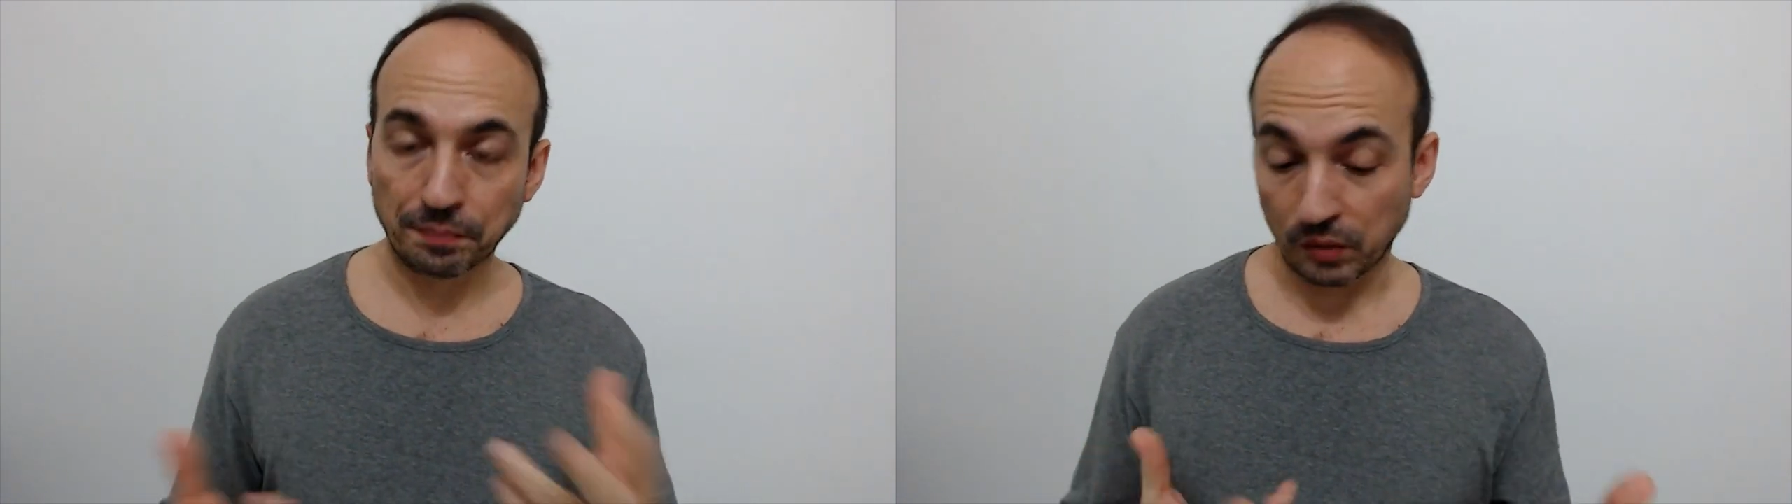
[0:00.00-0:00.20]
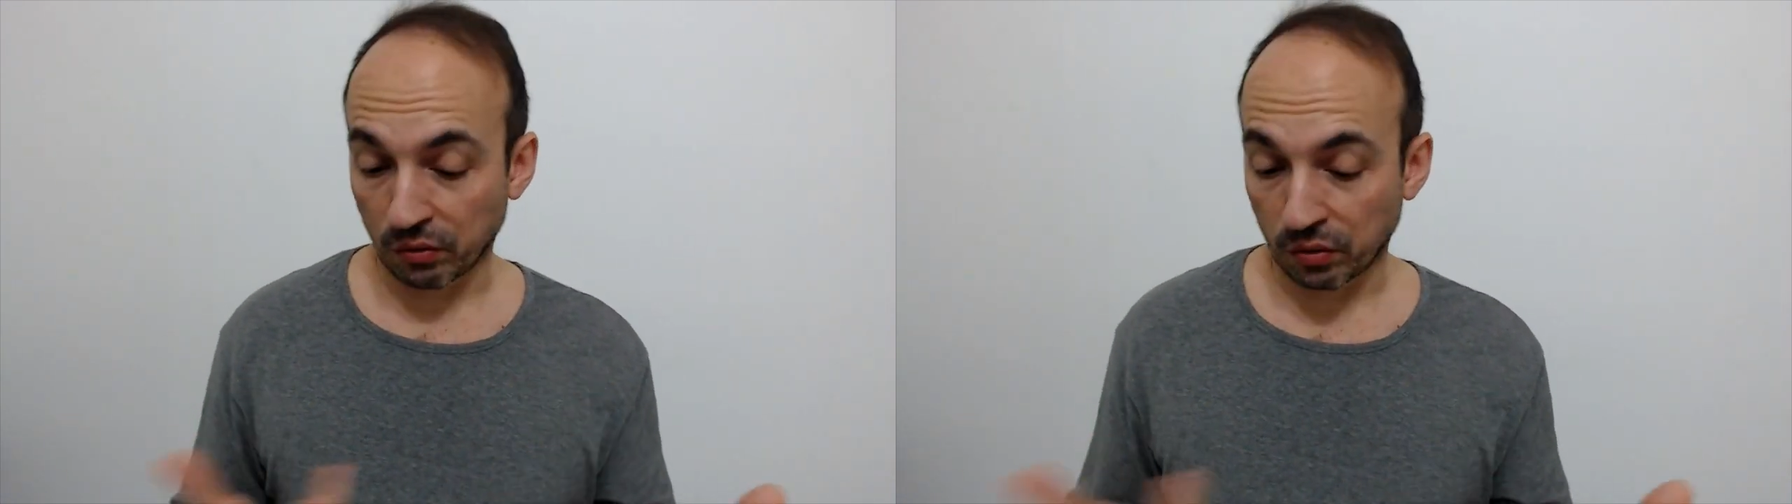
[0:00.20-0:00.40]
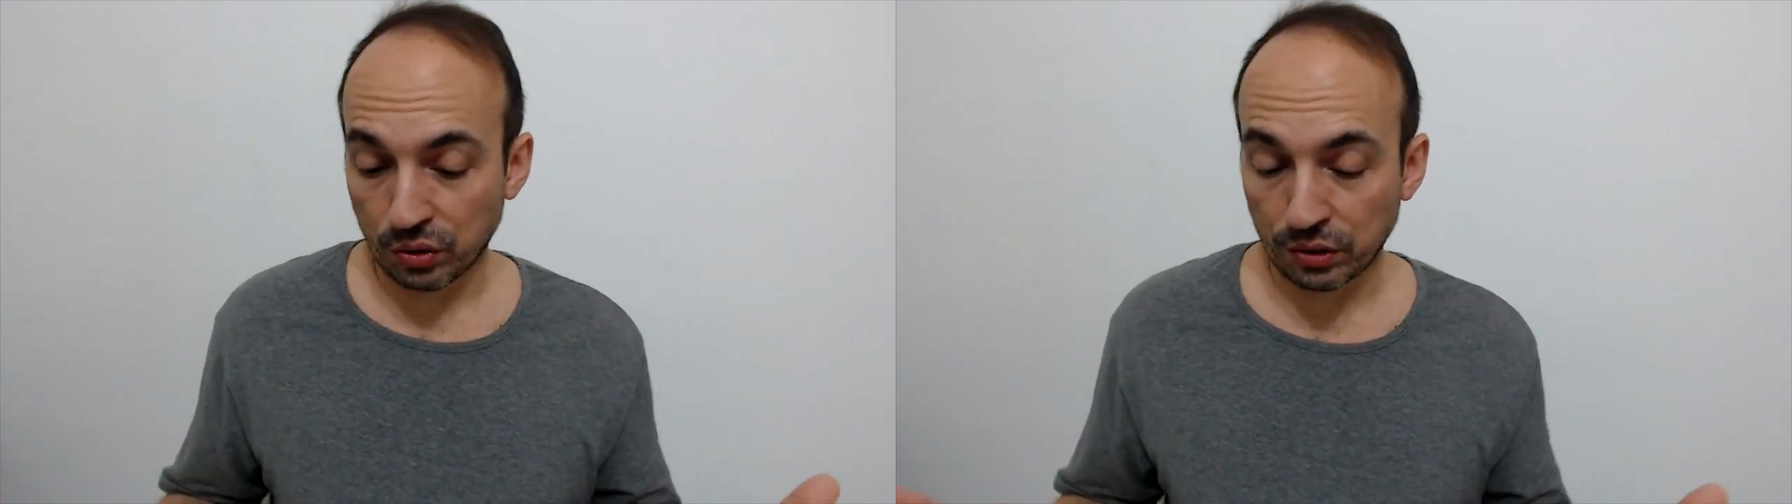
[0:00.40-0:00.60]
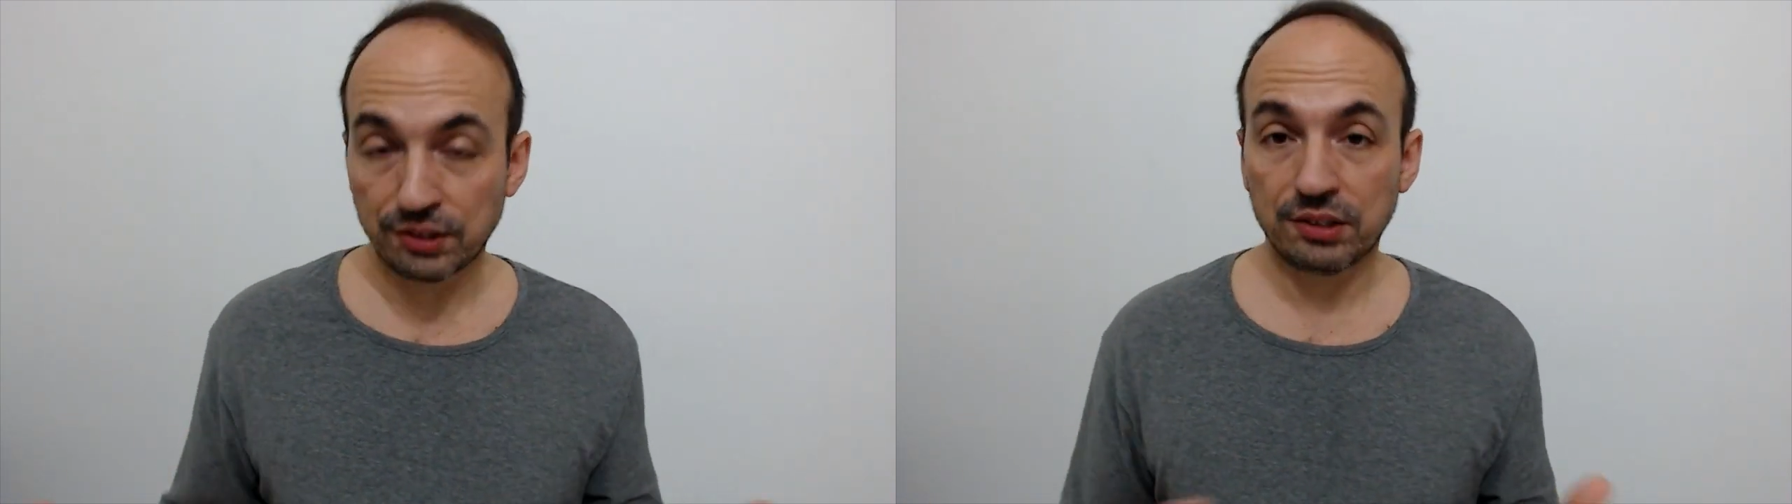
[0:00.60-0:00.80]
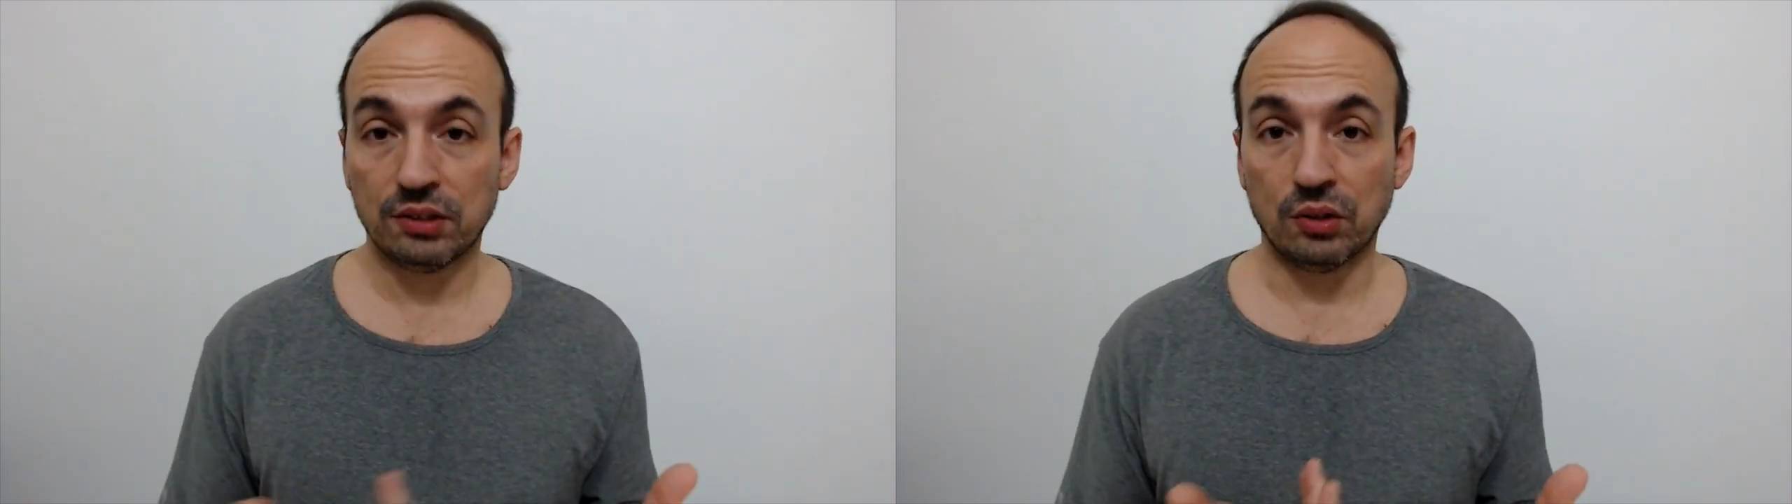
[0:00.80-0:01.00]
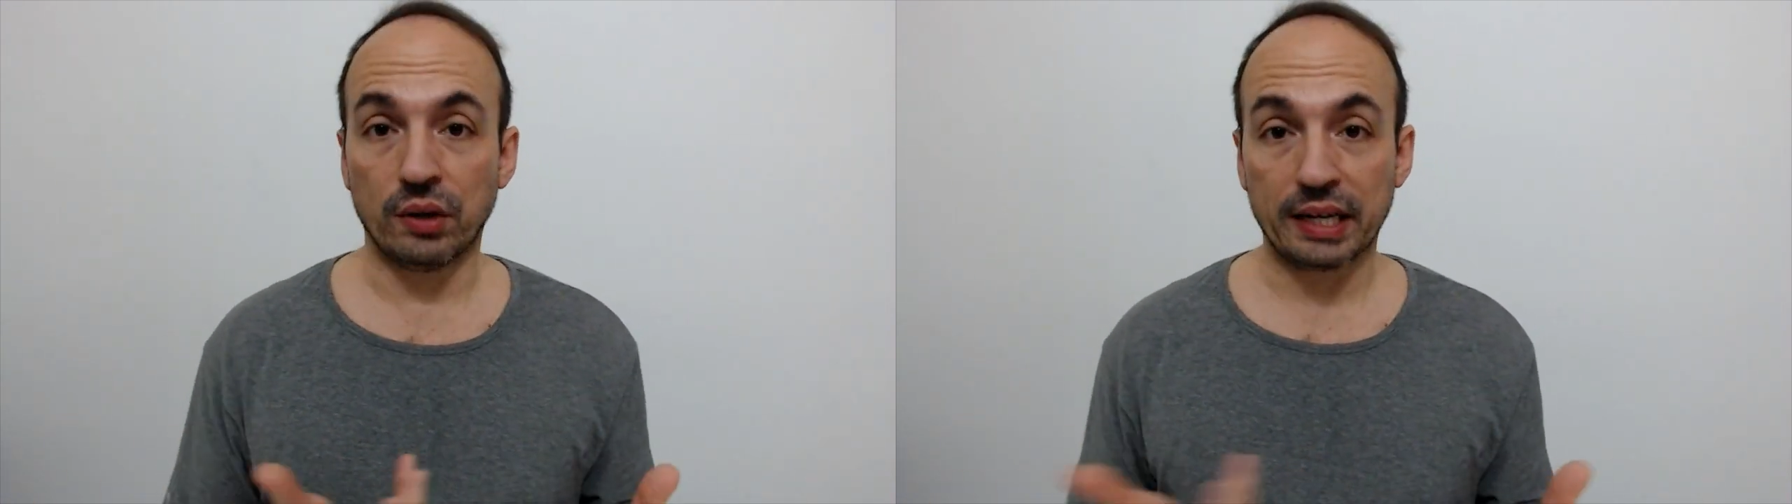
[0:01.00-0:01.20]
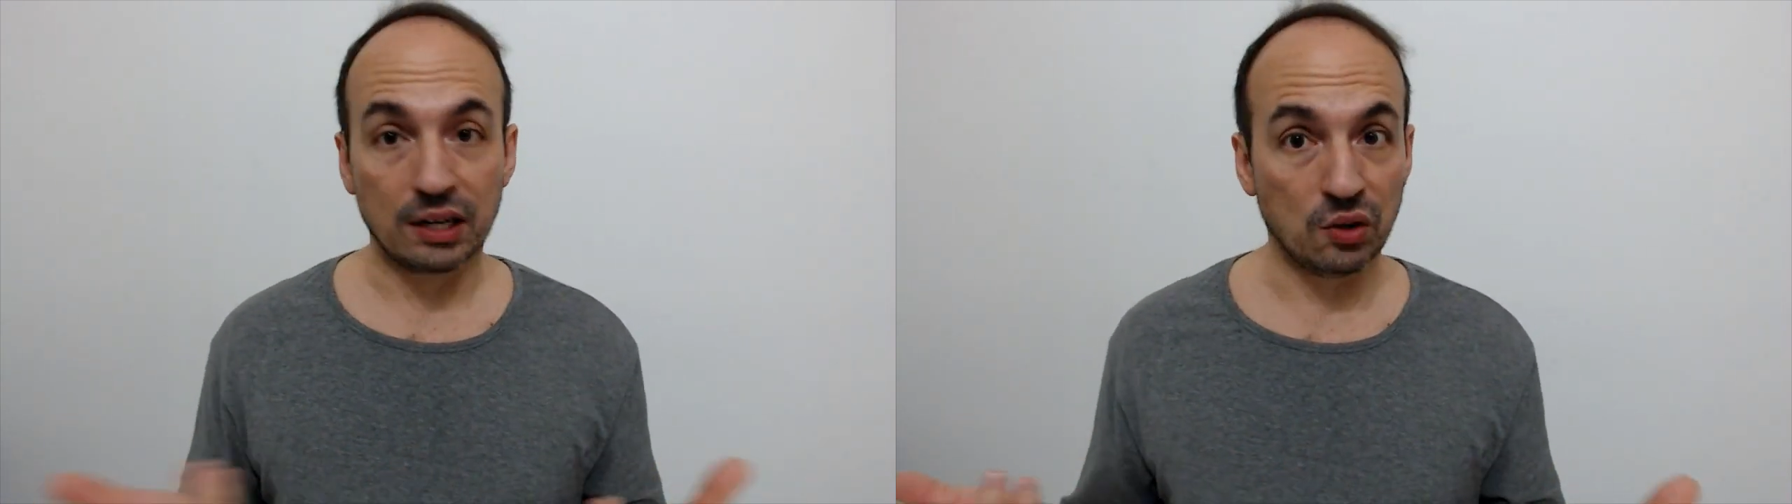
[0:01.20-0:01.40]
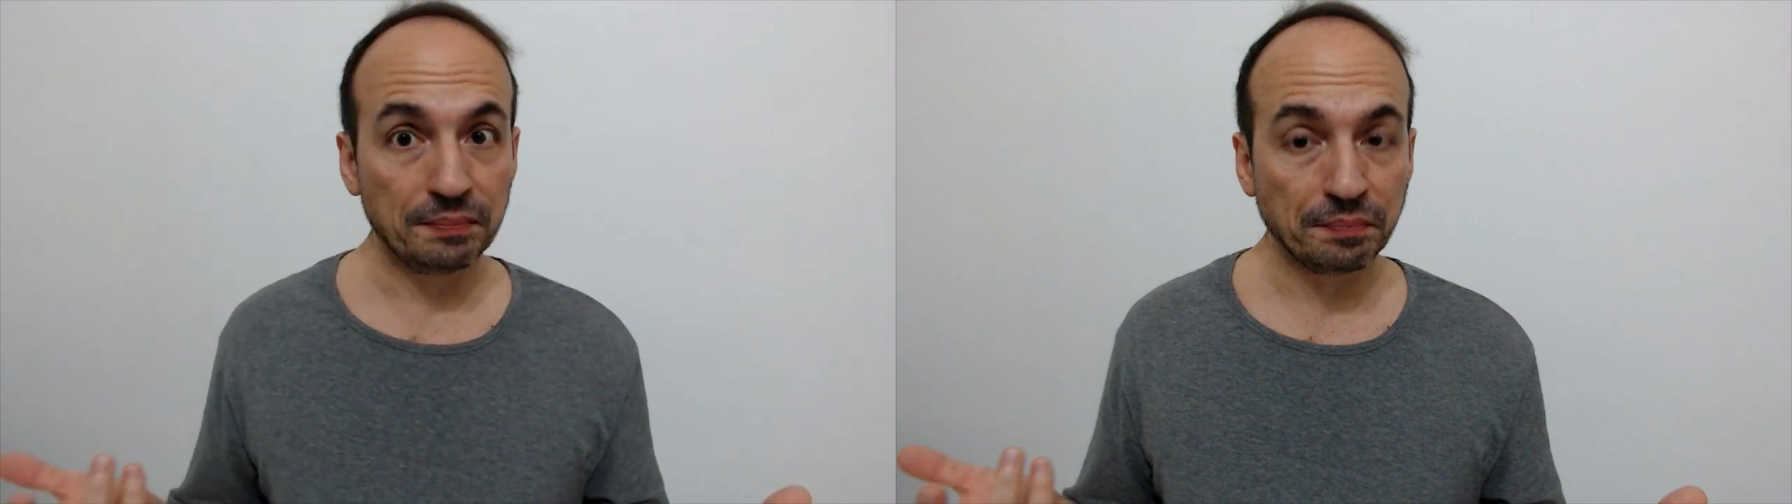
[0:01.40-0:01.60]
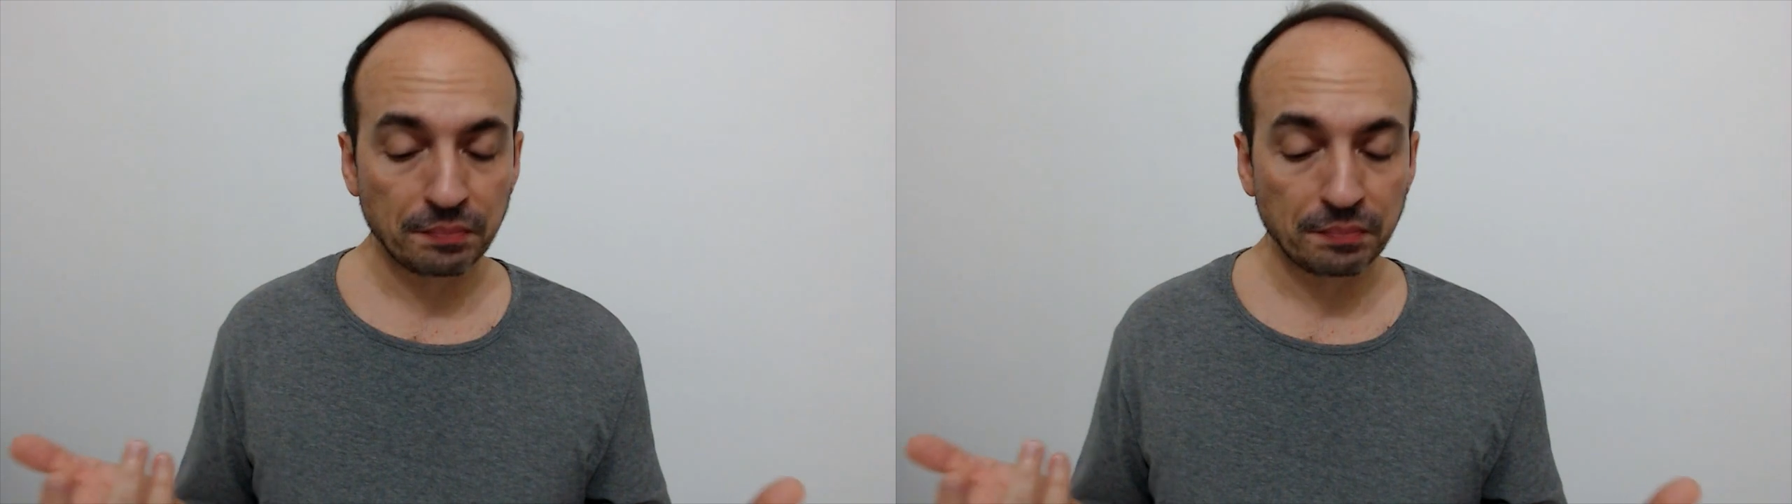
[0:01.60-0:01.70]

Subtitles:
of course, the oregano.